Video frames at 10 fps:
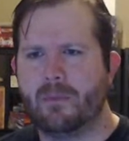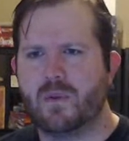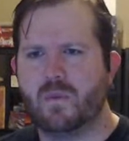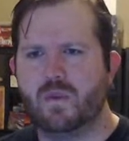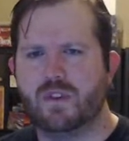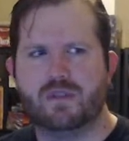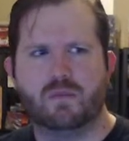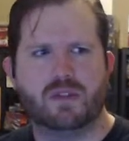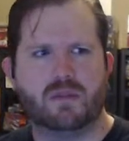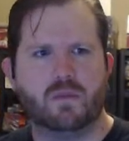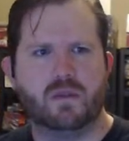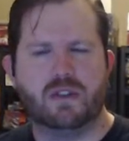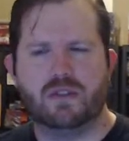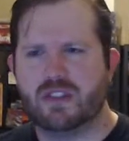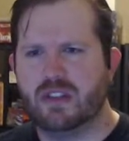We'll
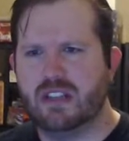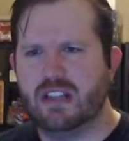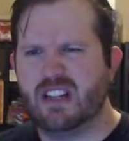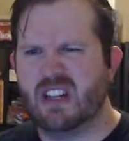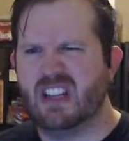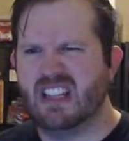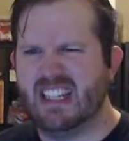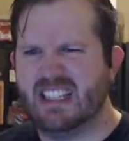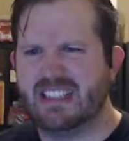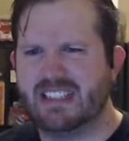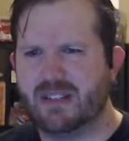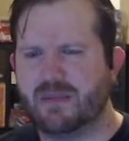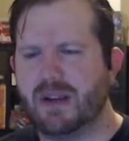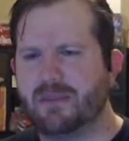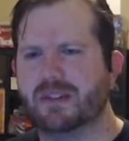use a list to
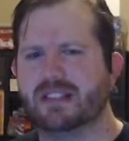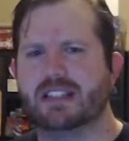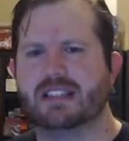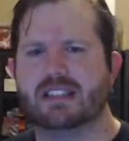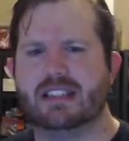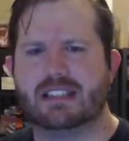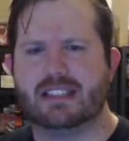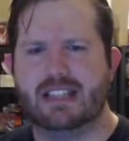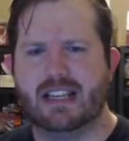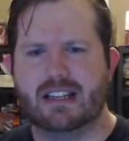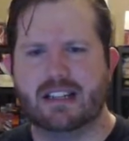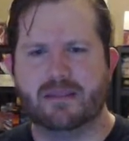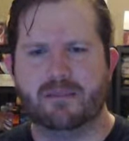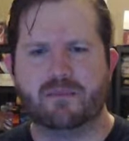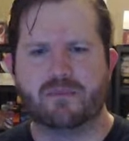represent this data,
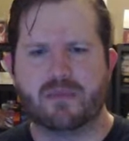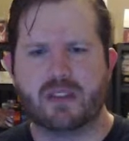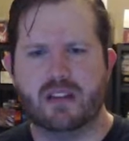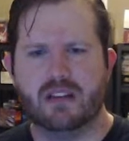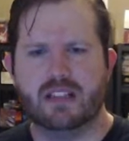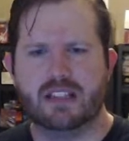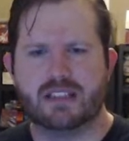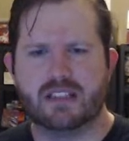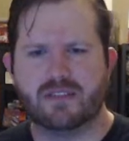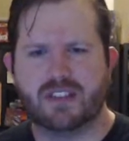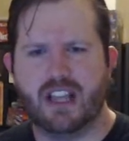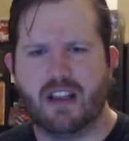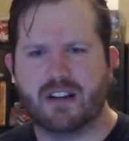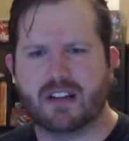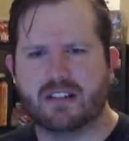a list of
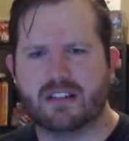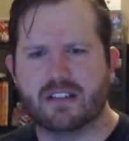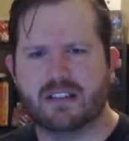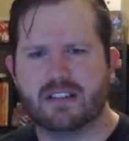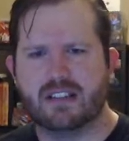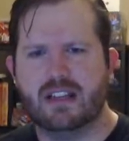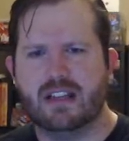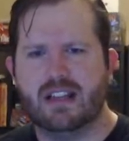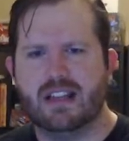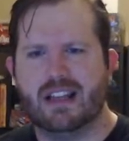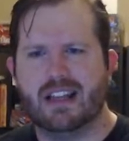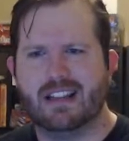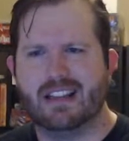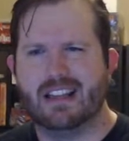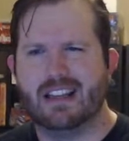characters,
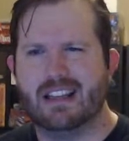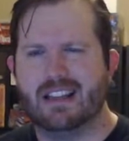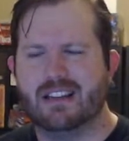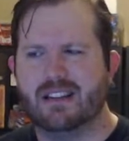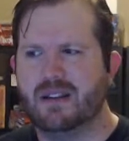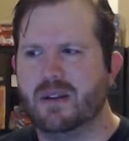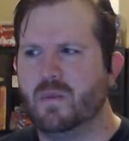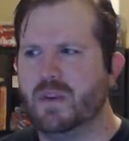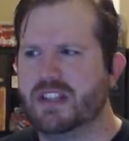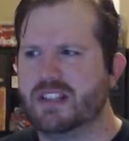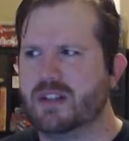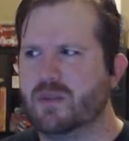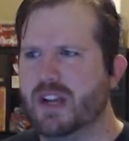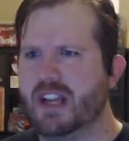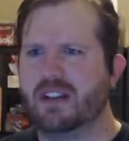and then we just need a
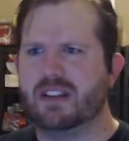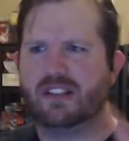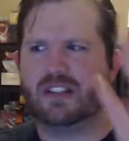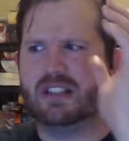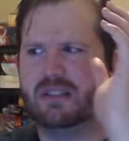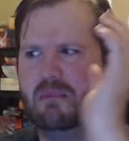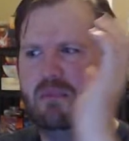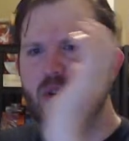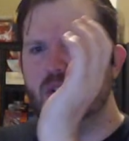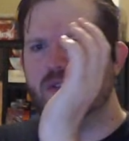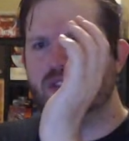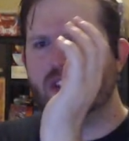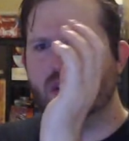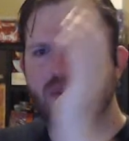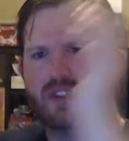way to move
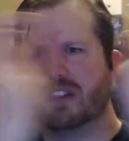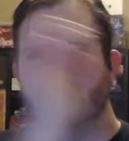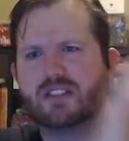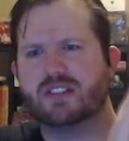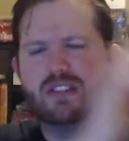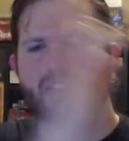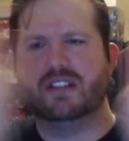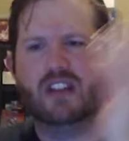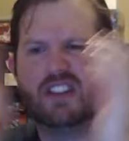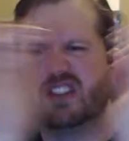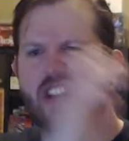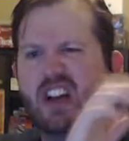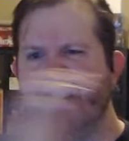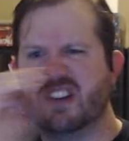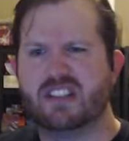some chunks to
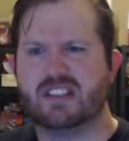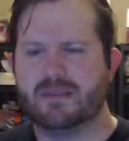others.